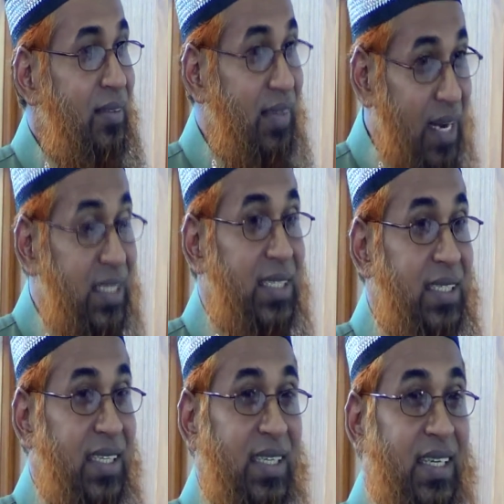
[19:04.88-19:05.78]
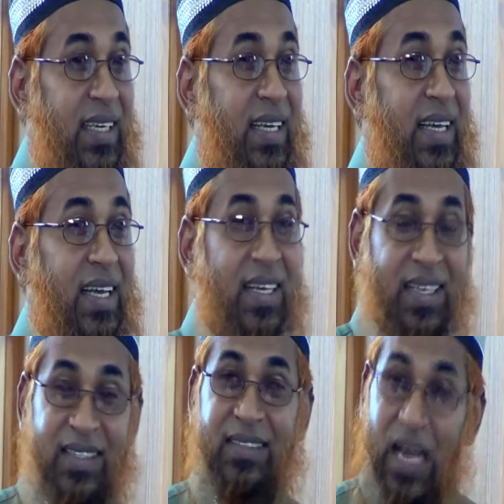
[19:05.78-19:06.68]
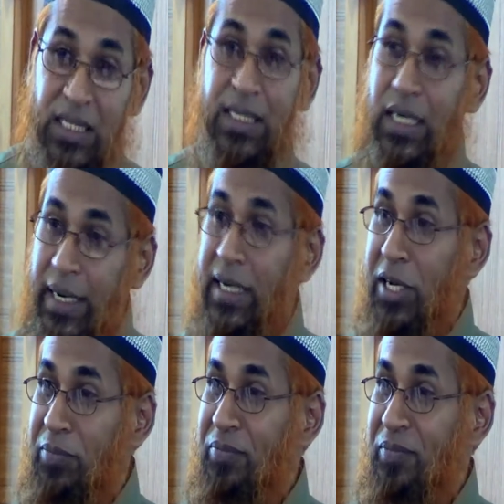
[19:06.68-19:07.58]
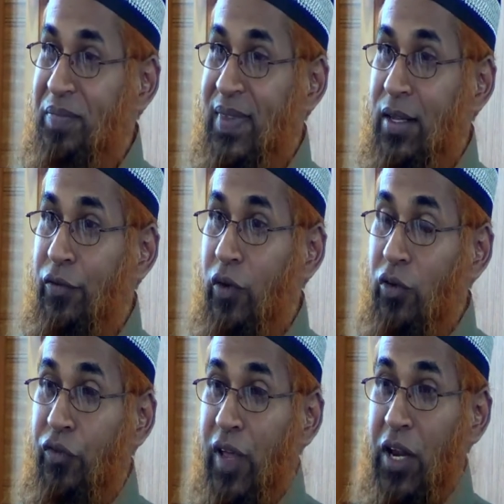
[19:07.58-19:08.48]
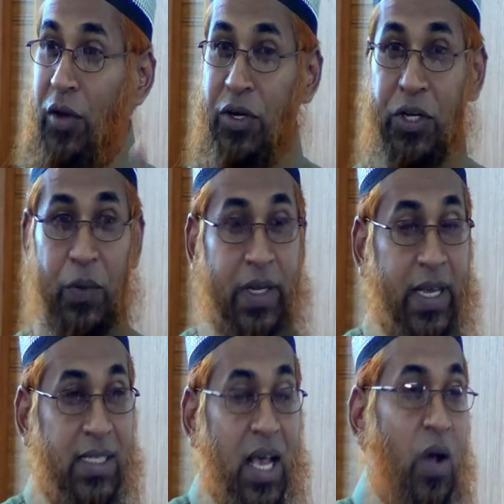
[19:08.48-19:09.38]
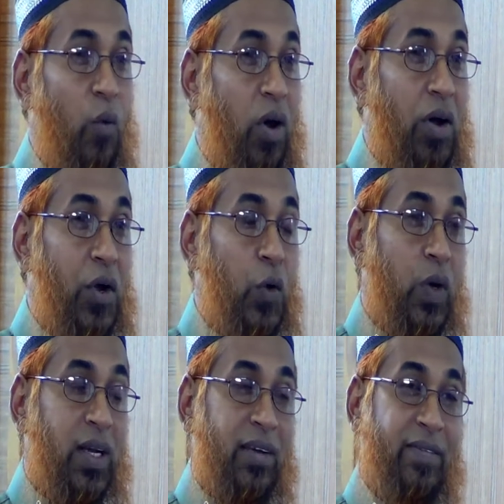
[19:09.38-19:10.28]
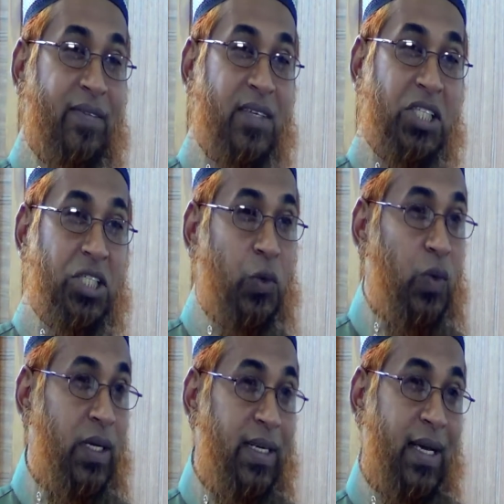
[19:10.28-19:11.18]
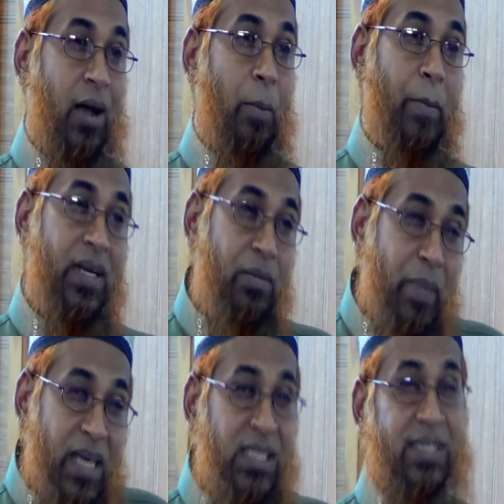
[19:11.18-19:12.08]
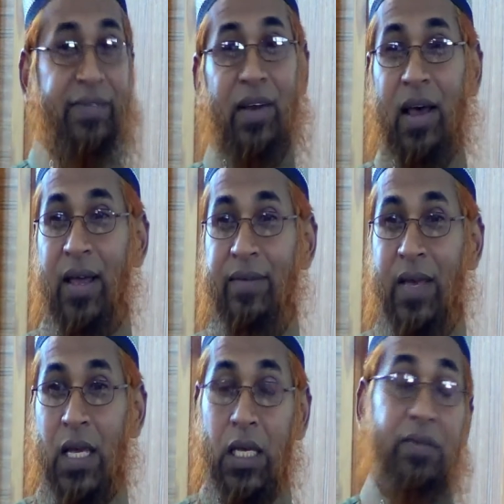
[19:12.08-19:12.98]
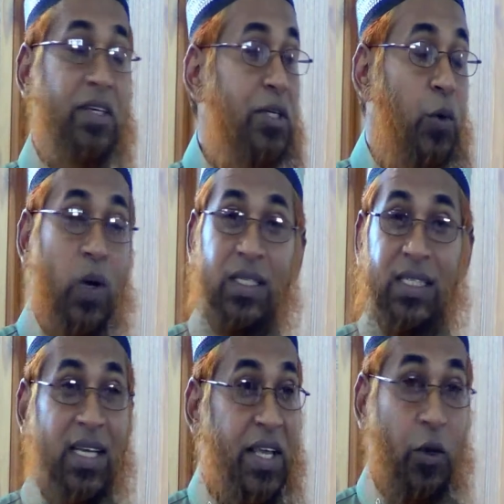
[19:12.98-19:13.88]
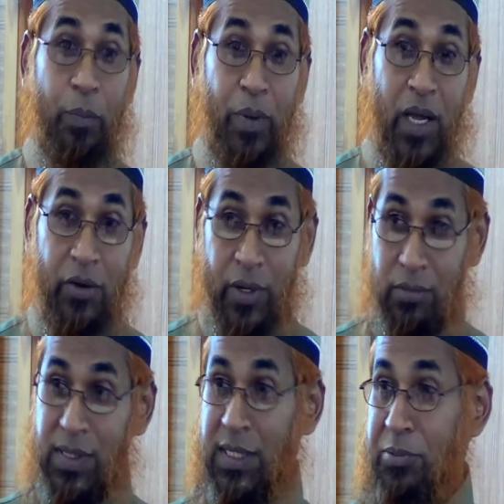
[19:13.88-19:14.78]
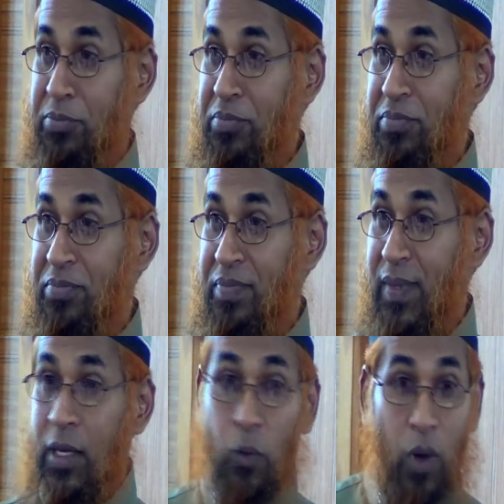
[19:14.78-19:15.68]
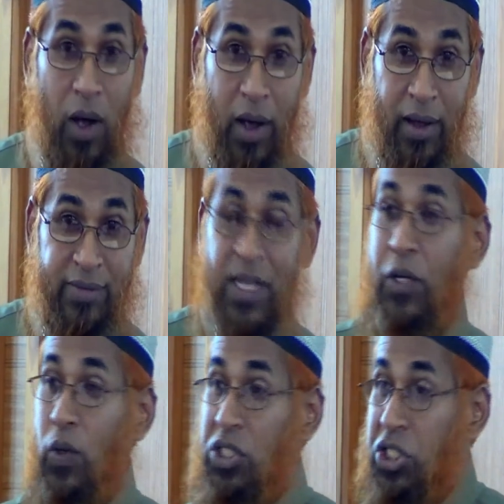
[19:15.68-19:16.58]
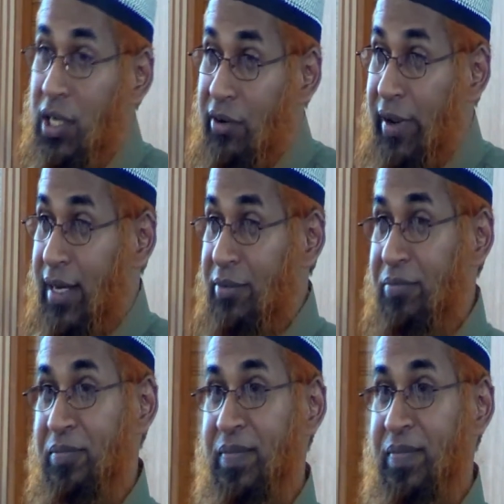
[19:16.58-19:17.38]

That's the leader. Fulfill your duties, one who would have showed the commitments of life, even towards your parents, your wife, your children.